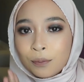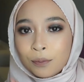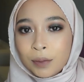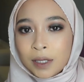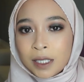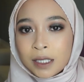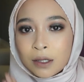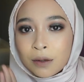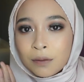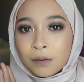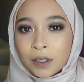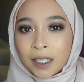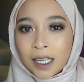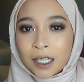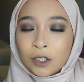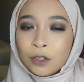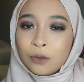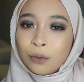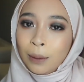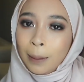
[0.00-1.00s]
Please don't forget
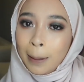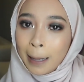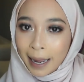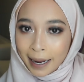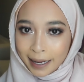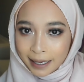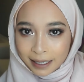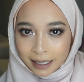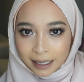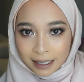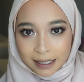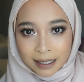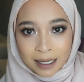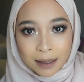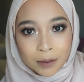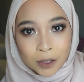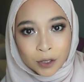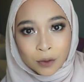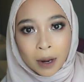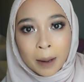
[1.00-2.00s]
to like,
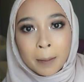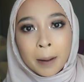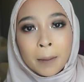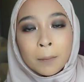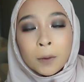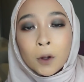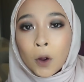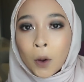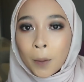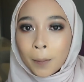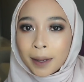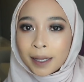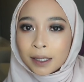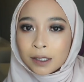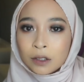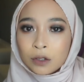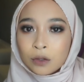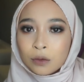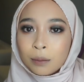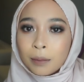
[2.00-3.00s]
subscribe and comment
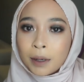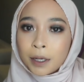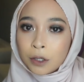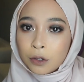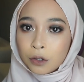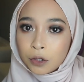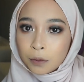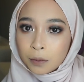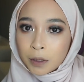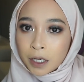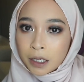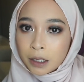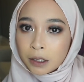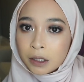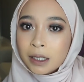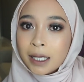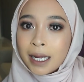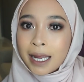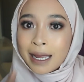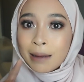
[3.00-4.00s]
to my YouTube
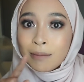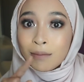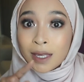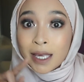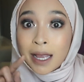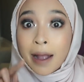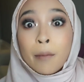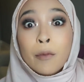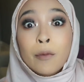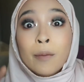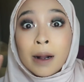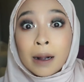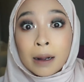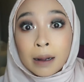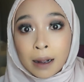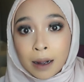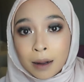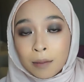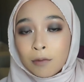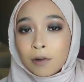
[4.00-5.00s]
channel Amy Abu Bakar.